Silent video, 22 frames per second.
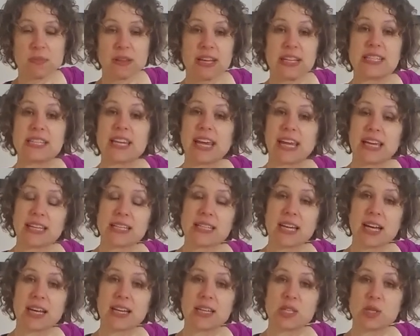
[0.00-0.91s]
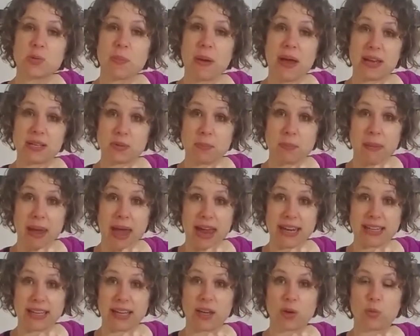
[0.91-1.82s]
It's
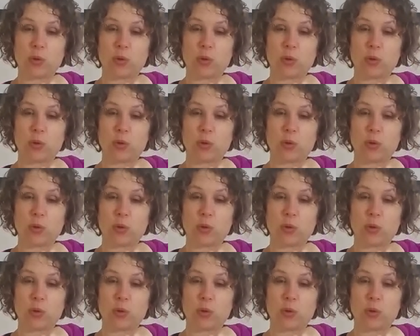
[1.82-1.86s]
antispasmodic,